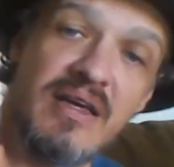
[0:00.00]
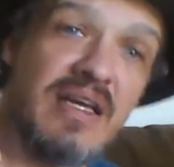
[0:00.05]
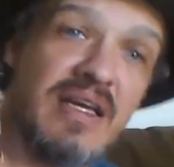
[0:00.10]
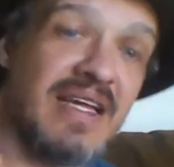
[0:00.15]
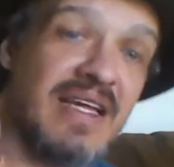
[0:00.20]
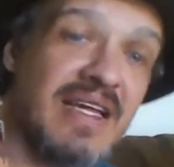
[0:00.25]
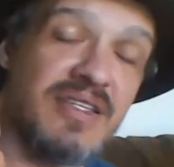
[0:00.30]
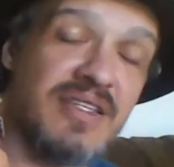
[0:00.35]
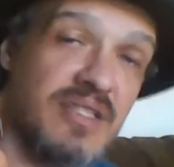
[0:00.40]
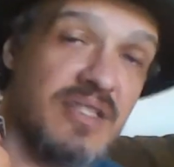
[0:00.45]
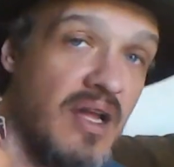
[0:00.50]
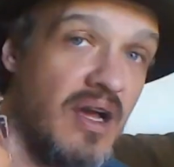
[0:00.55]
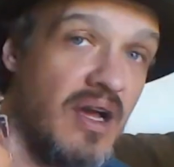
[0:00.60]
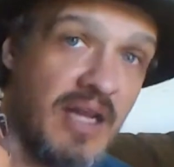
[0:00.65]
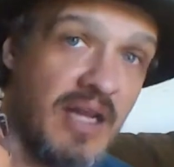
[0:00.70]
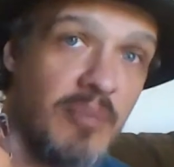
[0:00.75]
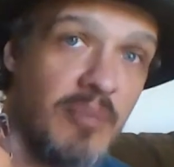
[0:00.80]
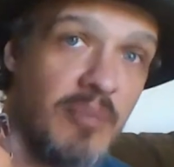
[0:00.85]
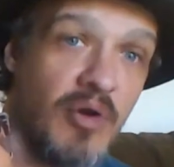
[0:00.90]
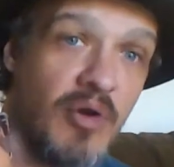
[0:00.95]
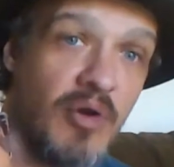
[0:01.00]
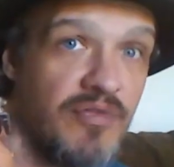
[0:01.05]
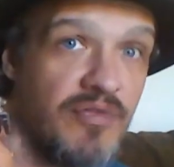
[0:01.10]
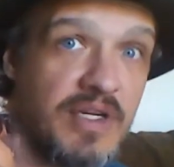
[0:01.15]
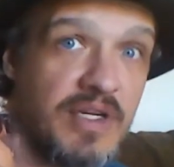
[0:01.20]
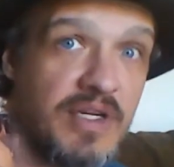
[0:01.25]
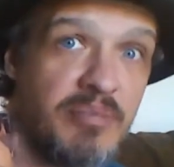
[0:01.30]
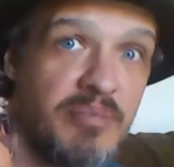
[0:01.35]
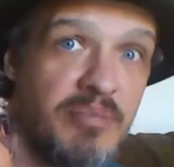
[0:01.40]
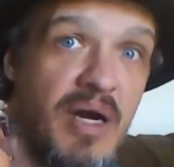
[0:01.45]
It is not a
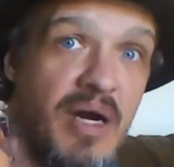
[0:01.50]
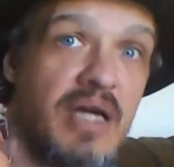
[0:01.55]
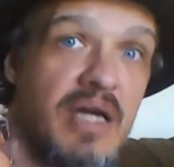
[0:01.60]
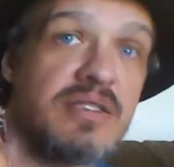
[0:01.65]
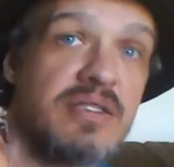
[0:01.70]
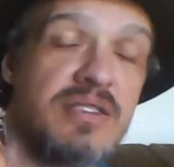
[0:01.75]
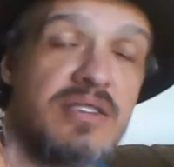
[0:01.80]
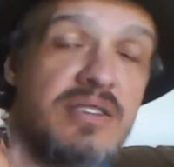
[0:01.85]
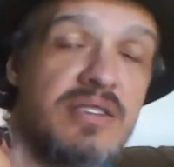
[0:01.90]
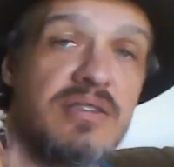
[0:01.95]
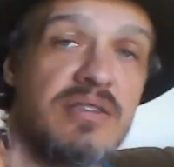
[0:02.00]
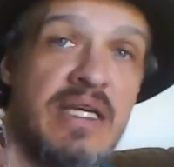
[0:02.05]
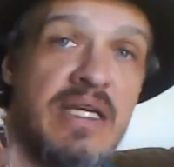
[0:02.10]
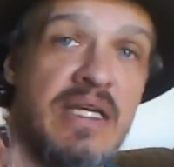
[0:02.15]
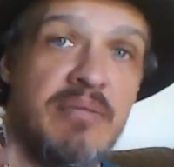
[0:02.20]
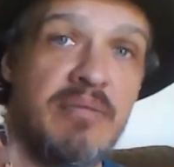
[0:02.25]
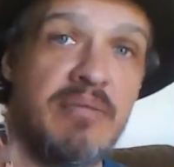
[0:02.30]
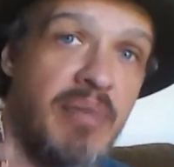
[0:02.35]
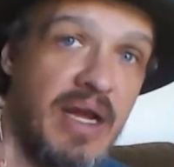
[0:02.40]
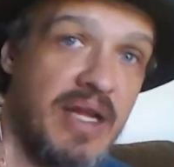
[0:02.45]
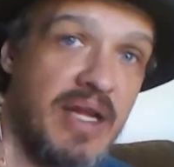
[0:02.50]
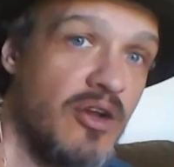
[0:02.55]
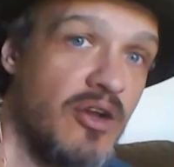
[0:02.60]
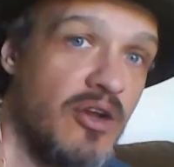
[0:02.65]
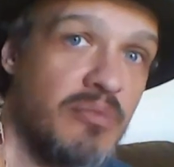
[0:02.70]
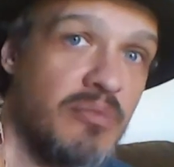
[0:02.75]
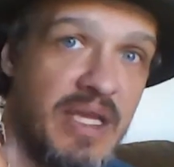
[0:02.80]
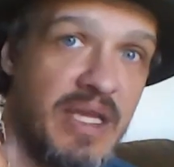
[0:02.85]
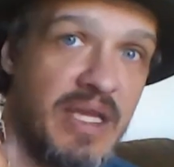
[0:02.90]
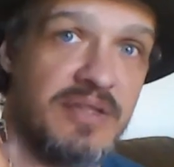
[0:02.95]
perfect box, by
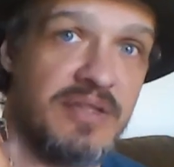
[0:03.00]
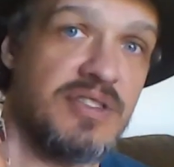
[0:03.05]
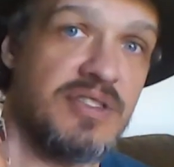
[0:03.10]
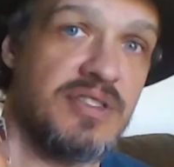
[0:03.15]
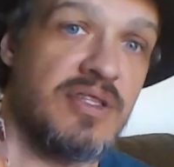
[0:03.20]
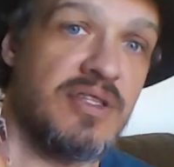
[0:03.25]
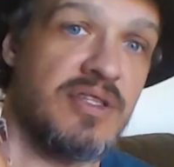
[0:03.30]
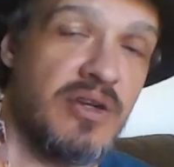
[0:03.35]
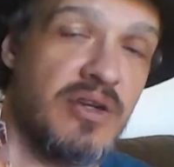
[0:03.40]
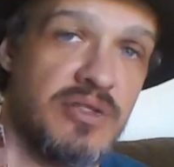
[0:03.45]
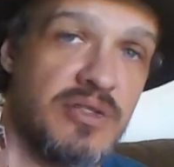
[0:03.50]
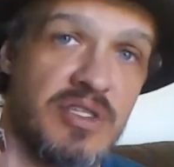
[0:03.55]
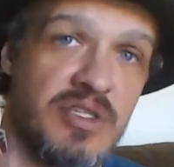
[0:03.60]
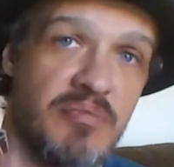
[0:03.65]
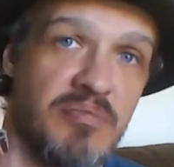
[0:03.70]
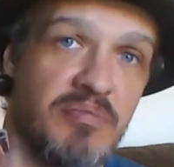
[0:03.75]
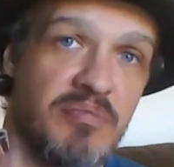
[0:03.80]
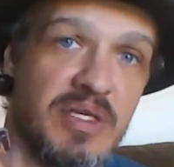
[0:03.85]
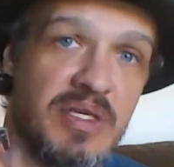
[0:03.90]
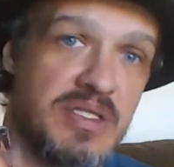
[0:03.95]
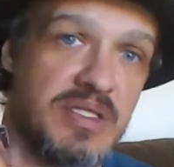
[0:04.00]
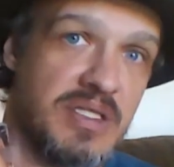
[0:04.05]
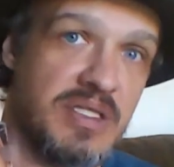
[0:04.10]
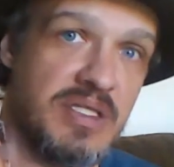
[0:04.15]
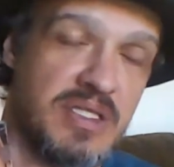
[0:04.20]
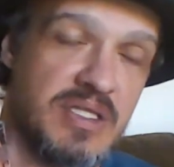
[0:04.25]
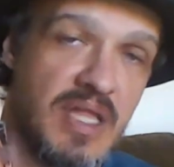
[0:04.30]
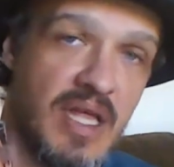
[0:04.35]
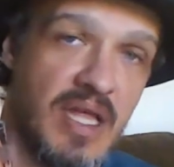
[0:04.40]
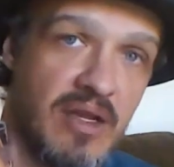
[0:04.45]
no means. There are some
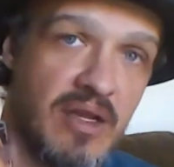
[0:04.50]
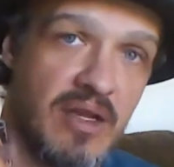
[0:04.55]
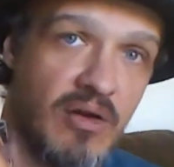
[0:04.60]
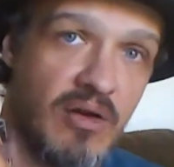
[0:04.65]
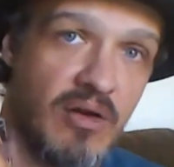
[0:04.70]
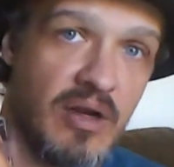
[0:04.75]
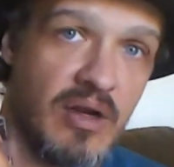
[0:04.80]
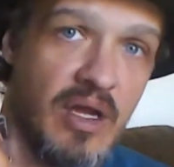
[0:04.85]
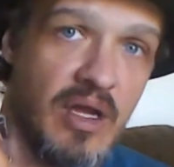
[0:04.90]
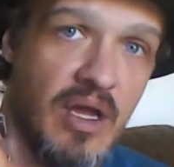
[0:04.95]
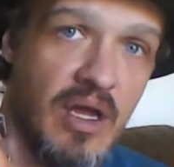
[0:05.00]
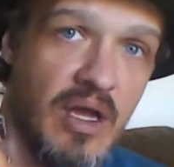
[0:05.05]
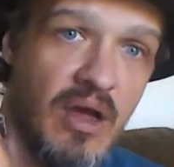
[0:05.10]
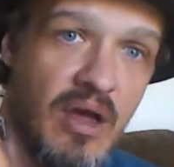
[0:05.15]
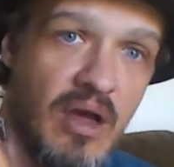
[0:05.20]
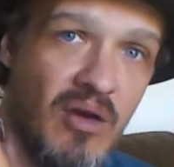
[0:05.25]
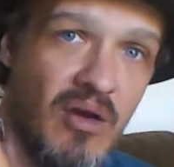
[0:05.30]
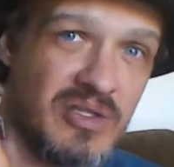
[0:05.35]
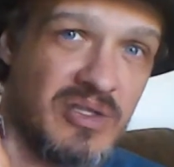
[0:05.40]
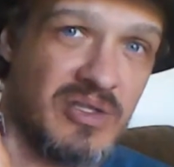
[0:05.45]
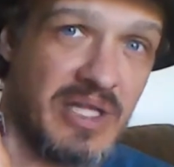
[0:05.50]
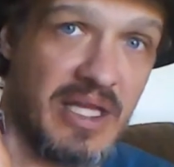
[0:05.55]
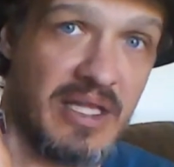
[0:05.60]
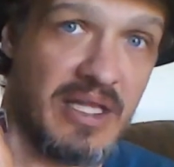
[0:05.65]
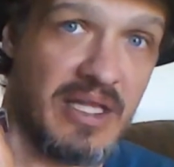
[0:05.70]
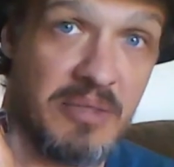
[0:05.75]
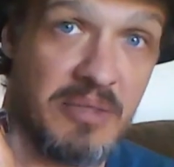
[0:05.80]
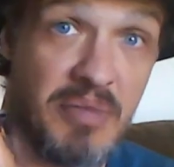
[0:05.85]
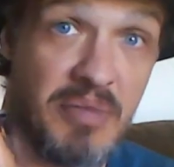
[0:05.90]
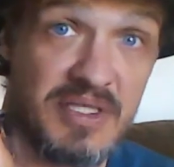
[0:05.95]
pieces that are
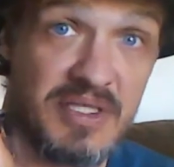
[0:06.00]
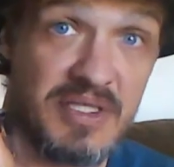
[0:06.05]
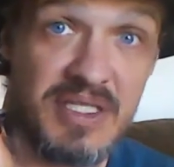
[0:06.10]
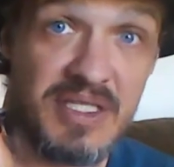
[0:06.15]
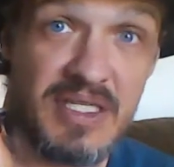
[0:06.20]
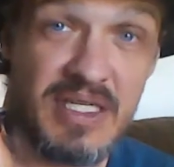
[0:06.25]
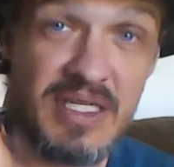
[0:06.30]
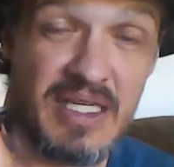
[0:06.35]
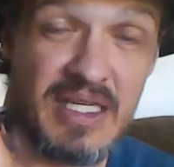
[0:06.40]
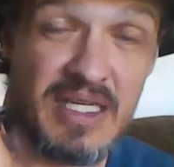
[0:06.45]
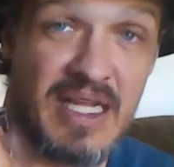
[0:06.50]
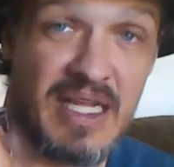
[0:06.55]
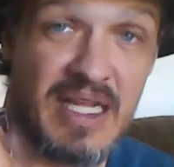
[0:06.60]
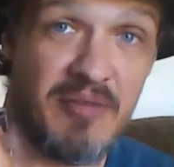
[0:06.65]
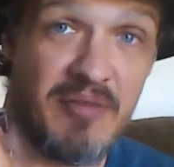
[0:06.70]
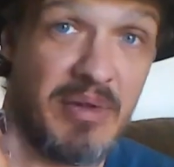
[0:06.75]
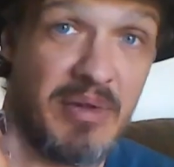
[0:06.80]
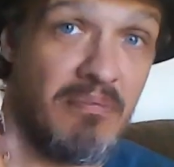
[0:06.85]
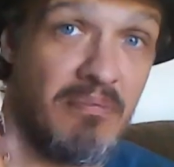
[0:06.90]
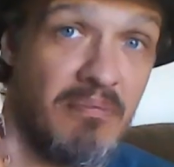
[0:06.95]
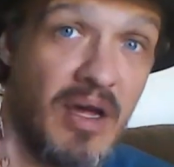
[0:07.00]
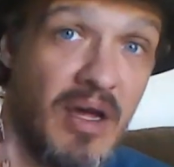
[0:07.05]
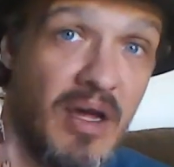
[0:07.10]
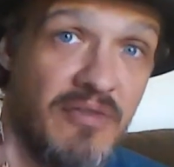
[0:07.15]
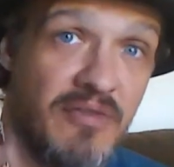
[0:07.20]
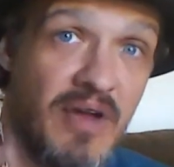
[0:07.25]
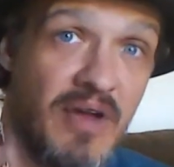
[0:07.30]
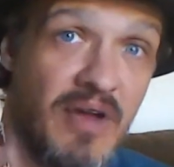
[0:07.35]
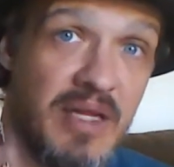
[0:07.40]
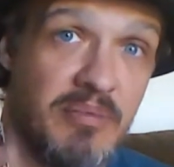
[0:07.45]
slightly busted and have been
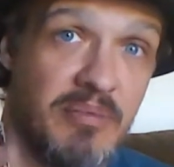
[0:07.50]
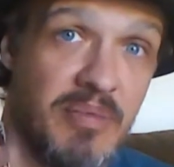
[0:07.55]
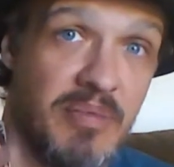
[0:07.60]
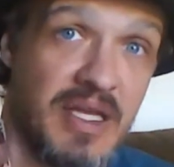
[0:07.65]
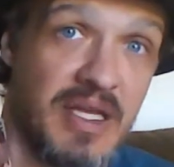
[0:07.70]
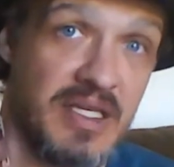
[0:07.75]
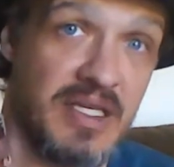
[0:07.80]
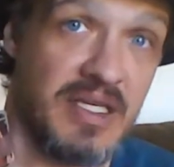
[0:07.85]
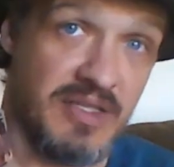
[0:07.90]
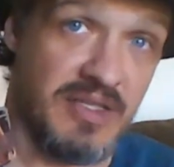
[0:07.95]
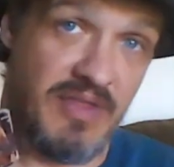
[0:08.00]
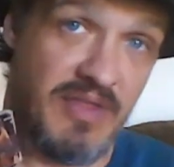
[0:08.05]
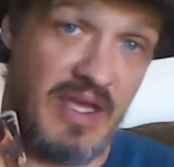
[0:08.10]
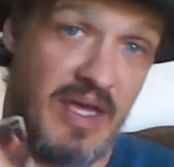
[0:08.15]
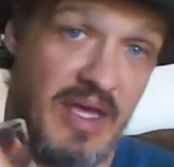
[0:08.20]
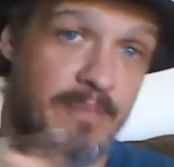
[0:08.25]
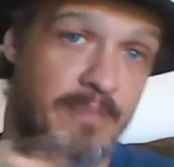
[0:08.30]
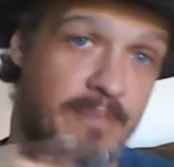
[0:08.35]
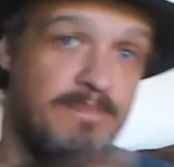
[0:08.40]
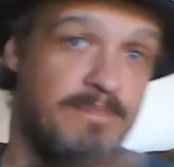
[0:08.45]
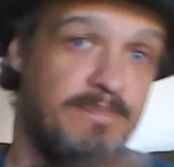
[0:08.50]
modified because of that.